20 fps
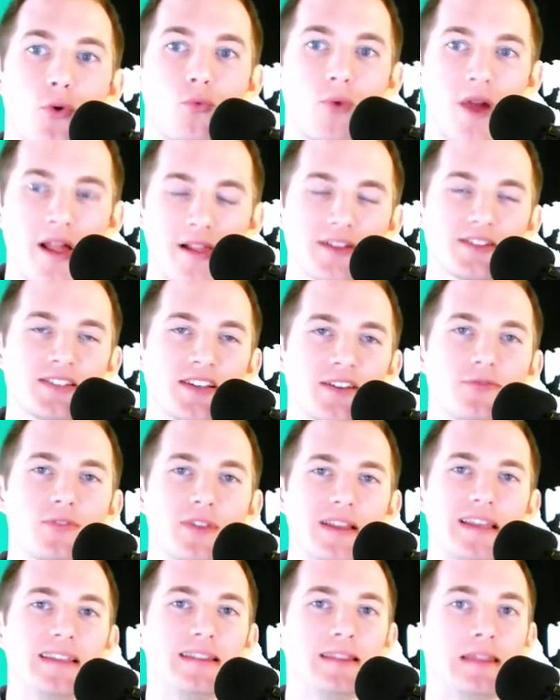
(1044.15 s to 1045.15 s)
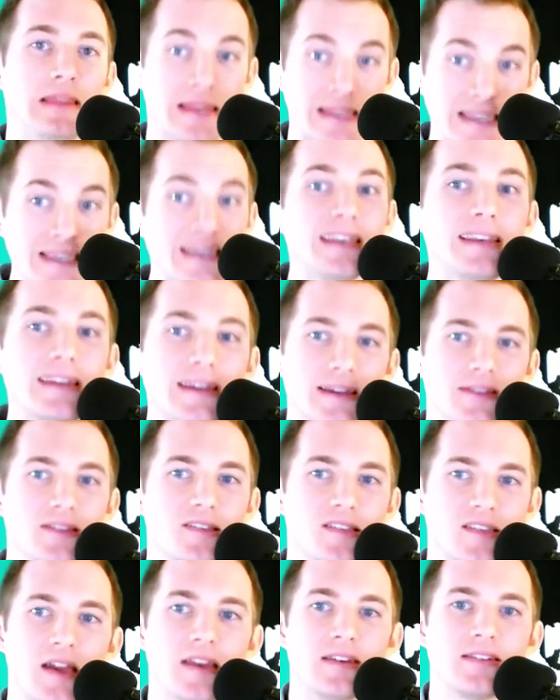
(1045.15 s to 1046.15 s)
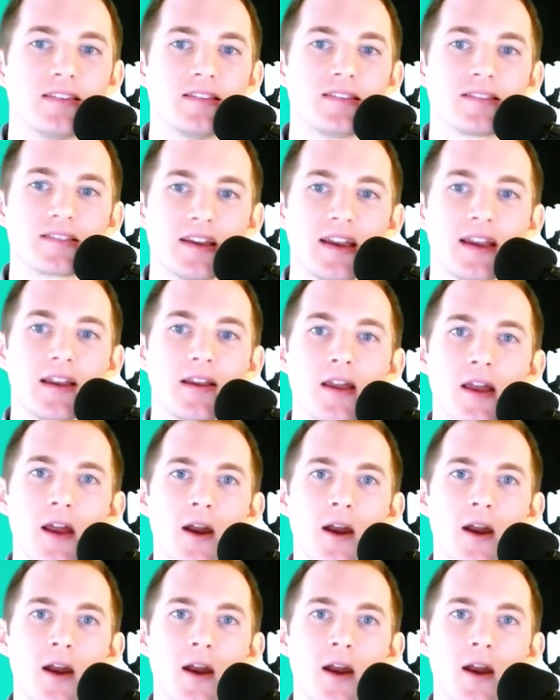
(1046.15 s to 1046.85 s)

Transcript: relatively lenient sentencing,